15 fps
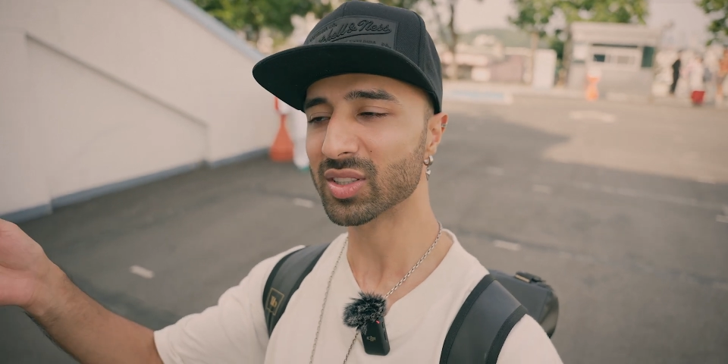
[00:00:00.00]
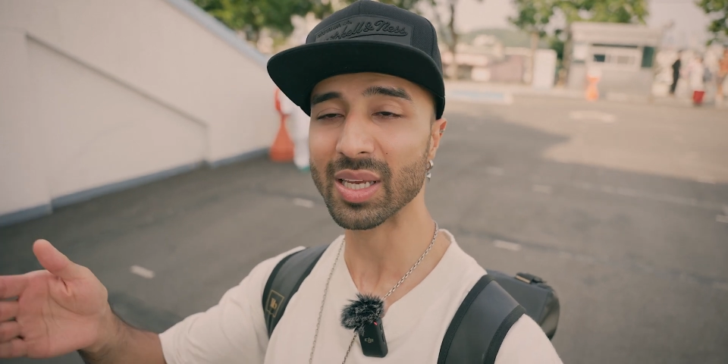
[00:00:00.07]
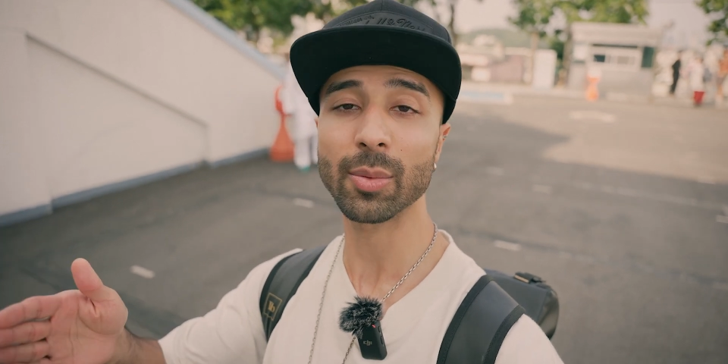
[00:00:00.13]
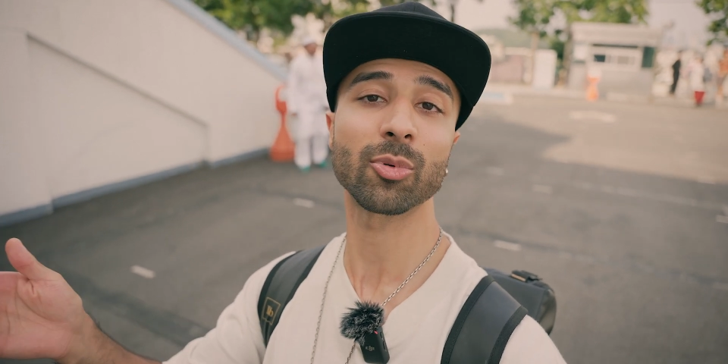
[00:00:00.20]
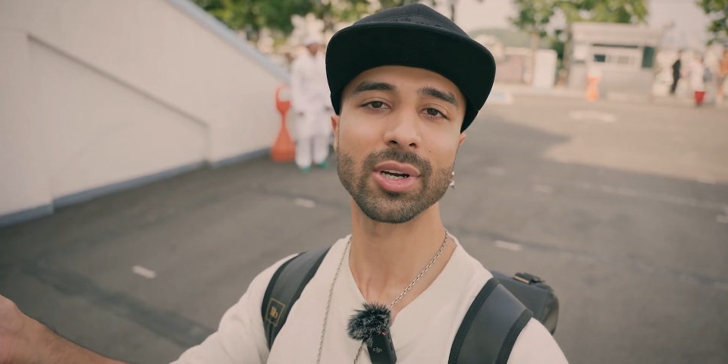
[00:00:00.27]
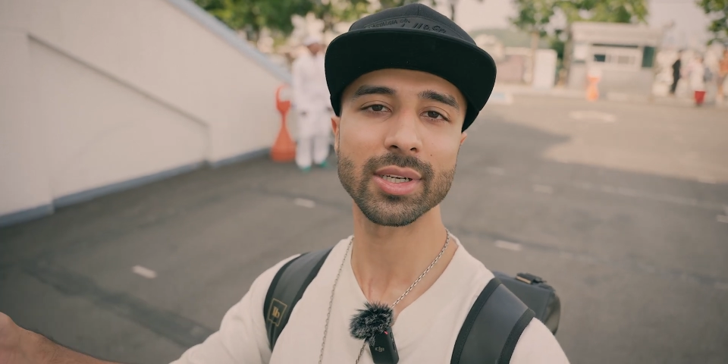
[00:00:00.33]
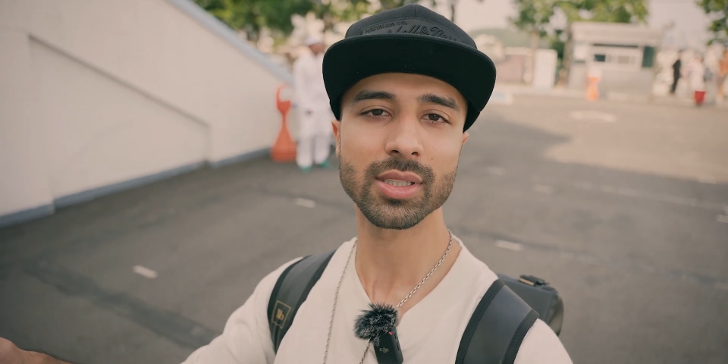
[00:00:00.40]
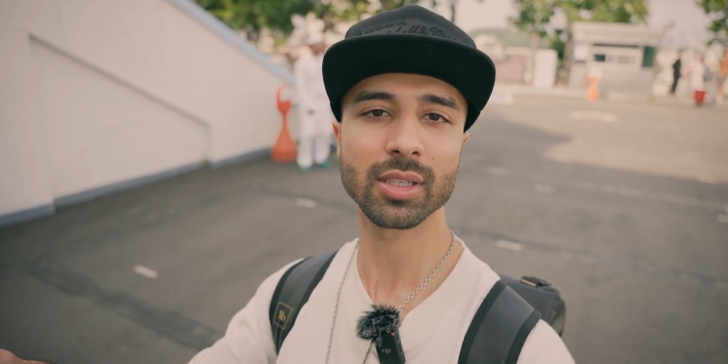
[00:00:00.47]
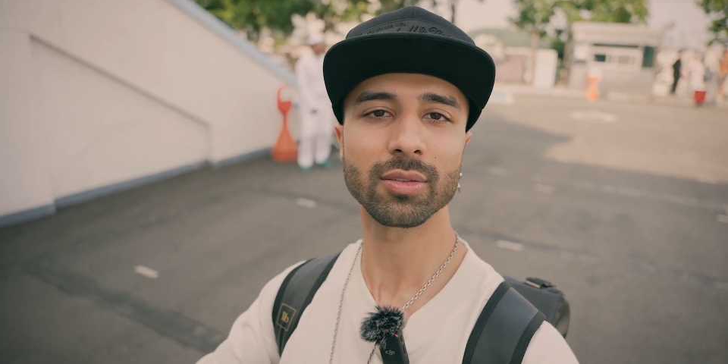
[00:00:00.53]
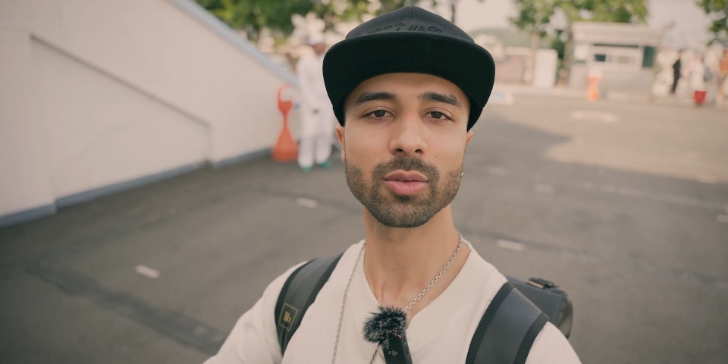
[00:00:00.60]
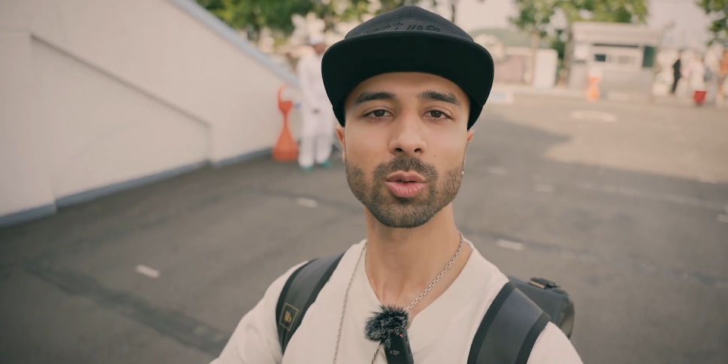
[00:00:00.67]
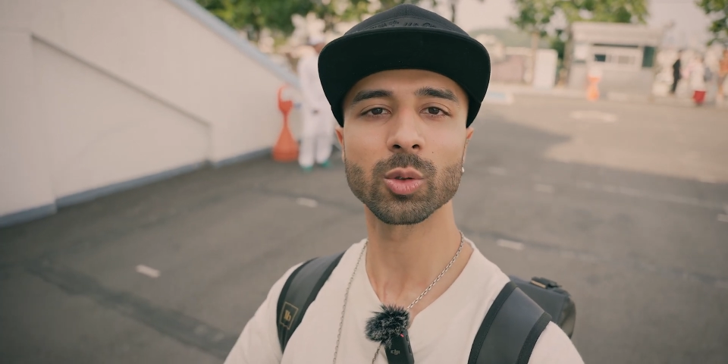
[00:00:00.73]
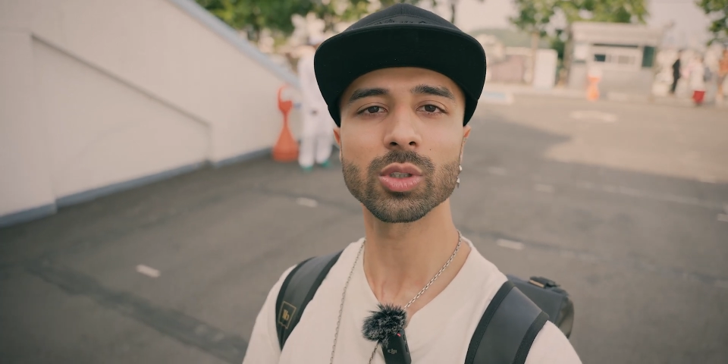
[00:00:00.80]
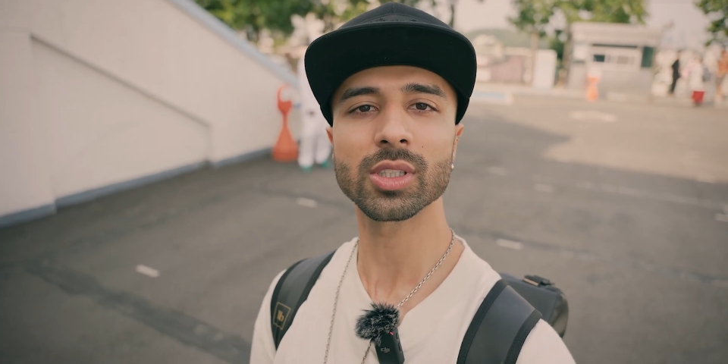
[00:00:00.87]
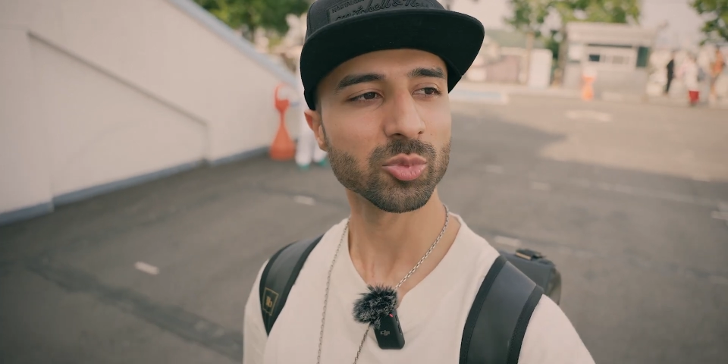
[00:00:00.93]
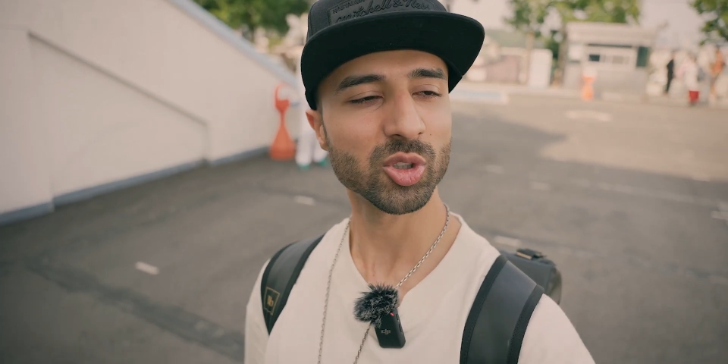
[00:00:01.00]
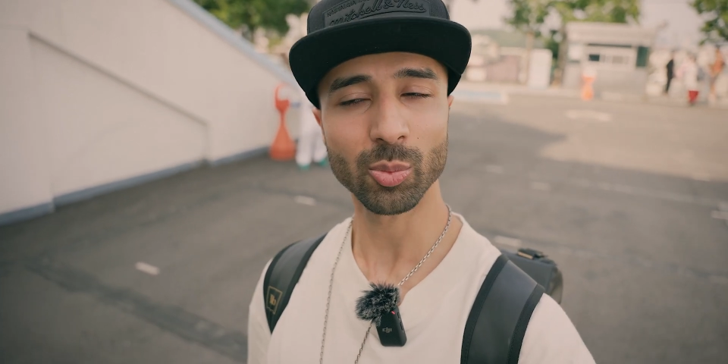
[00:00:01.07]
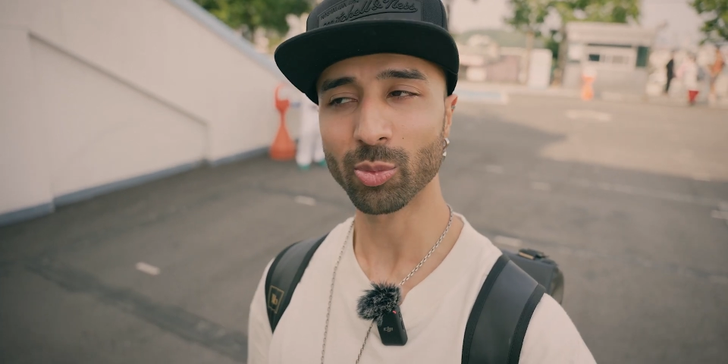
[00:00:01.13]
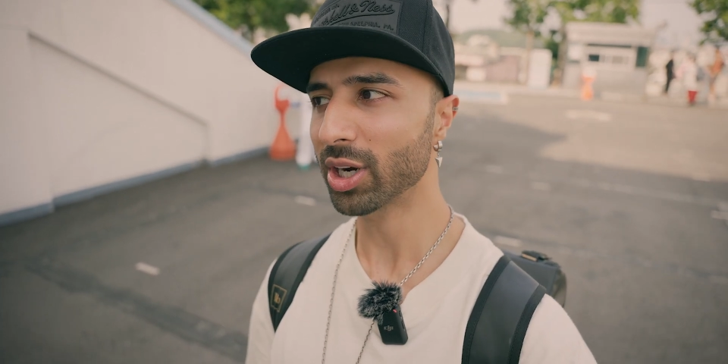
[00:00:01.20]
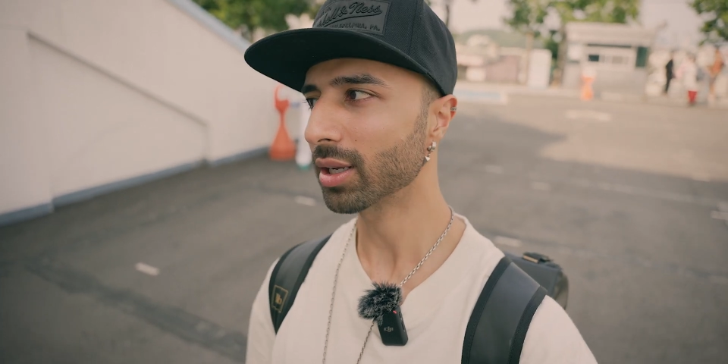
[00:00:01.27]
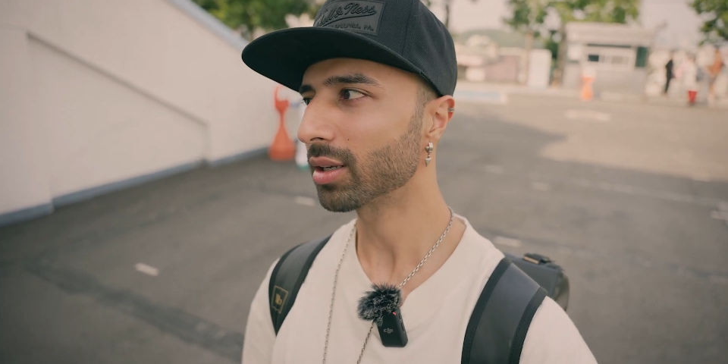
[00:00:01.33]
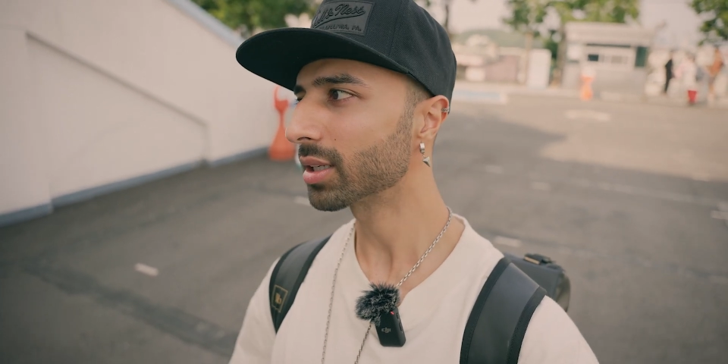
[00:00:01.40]
separated, of course, to
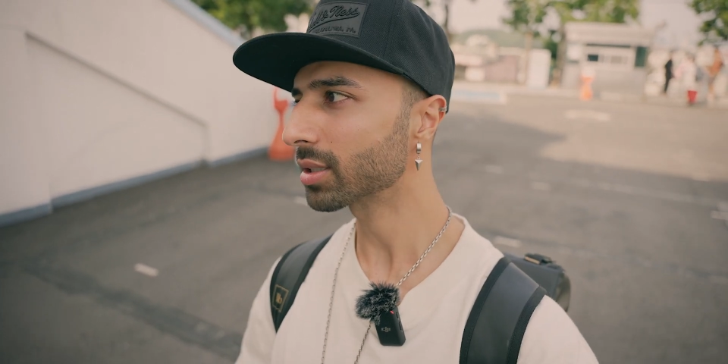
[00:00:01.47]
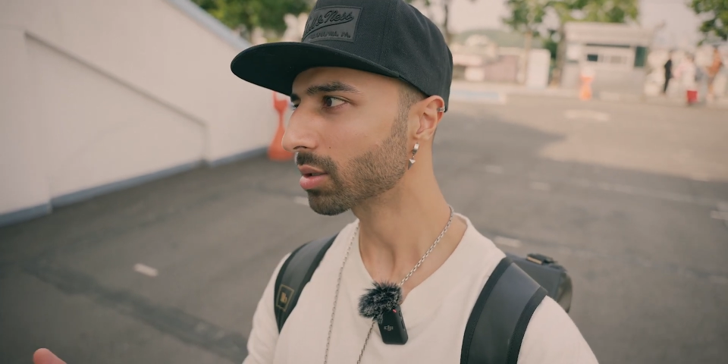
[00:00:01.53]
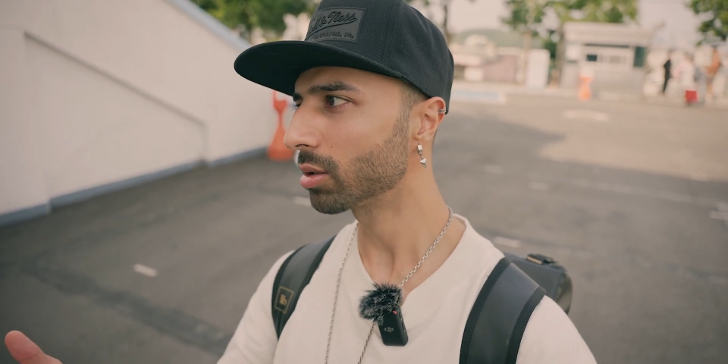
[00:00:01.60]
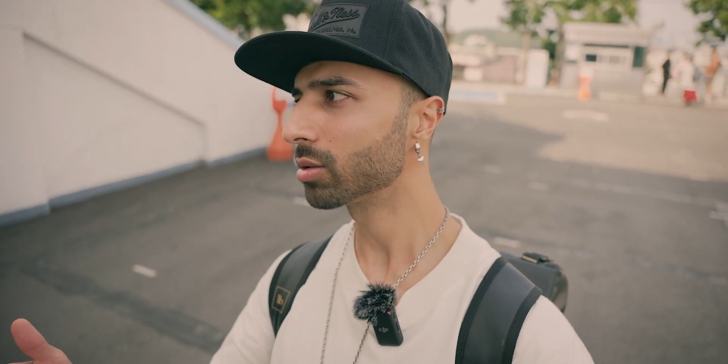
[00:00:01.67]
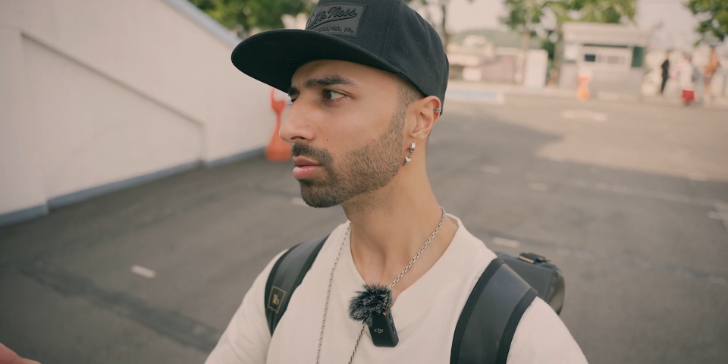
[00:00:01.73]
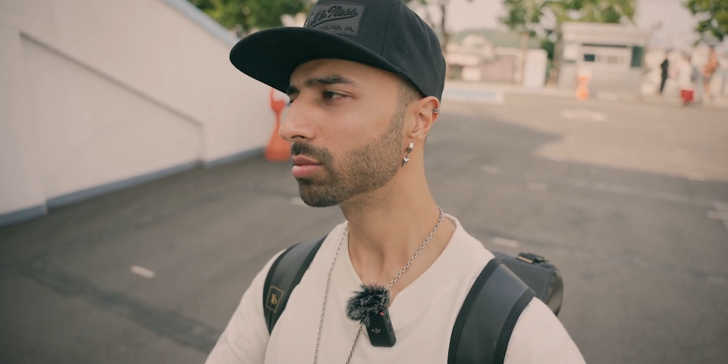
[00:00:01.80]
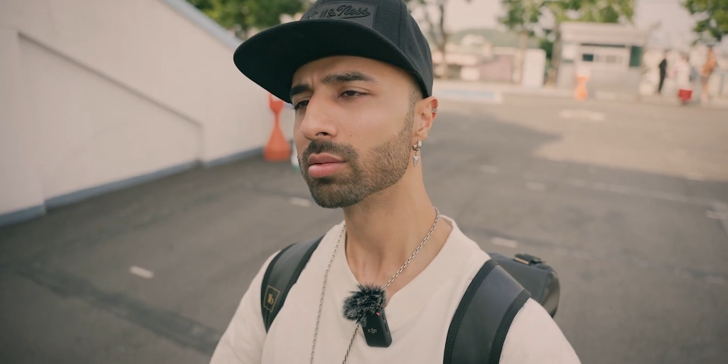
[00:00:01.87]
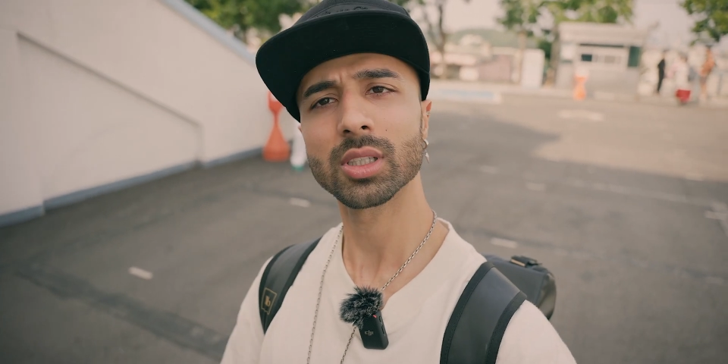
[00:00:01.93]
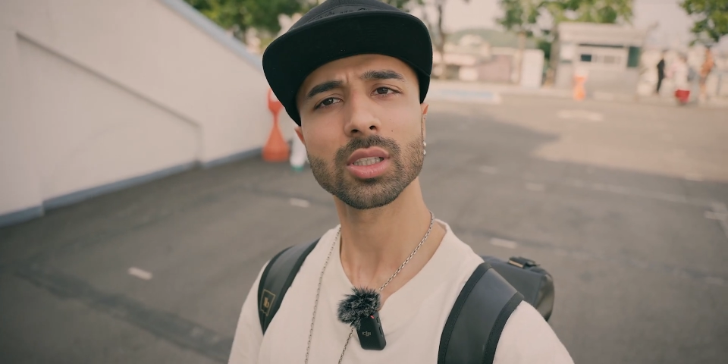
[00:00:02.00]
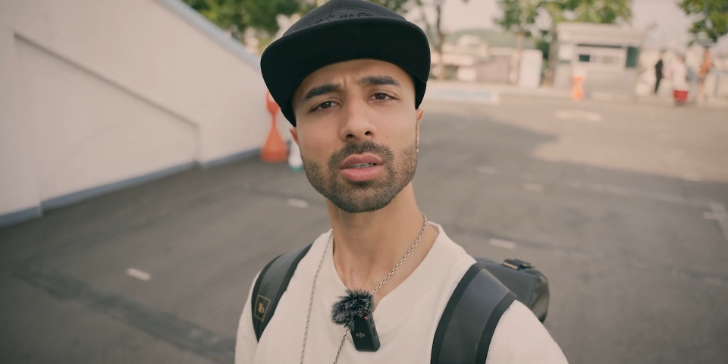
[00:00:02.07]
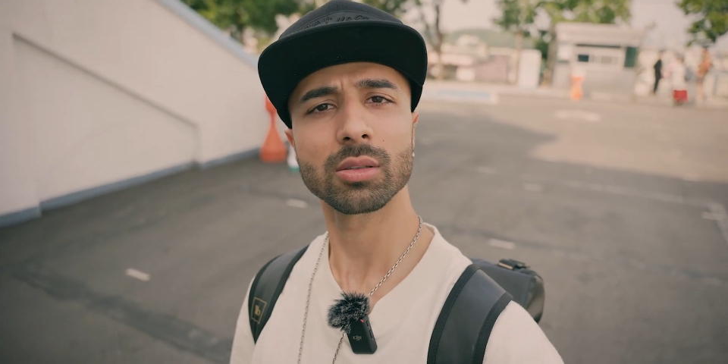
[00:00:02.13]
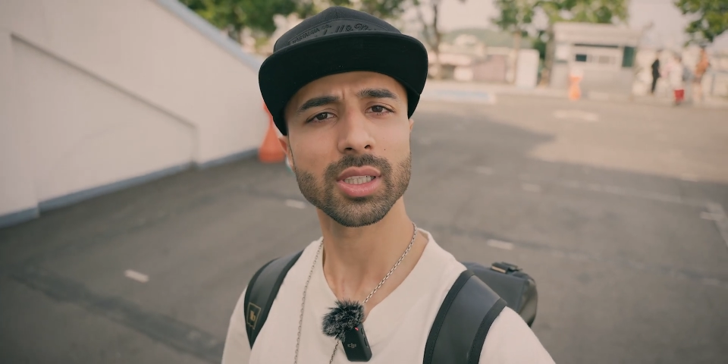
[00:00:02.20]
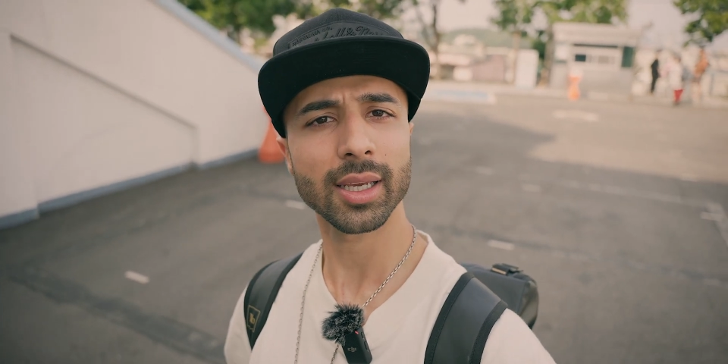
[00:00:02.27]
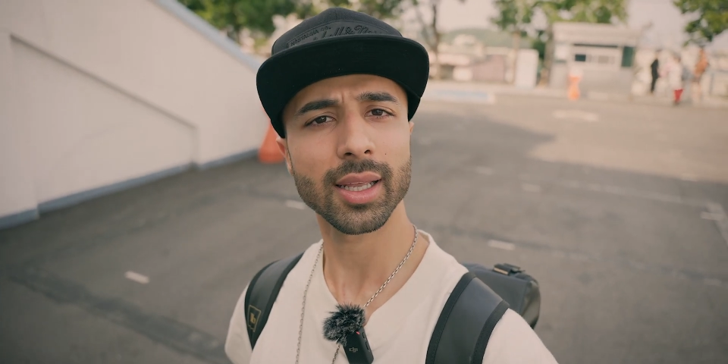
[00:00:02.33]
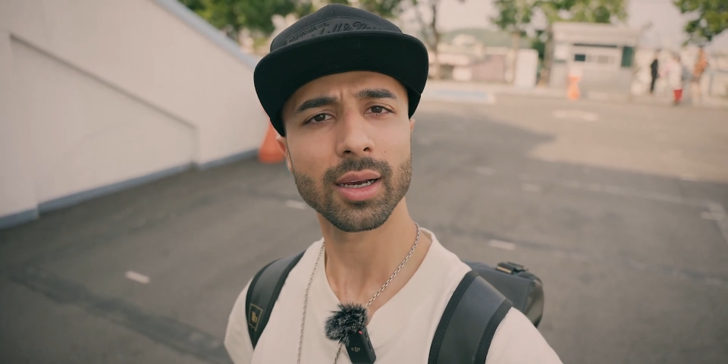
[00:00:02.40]
pray. Let's go and check it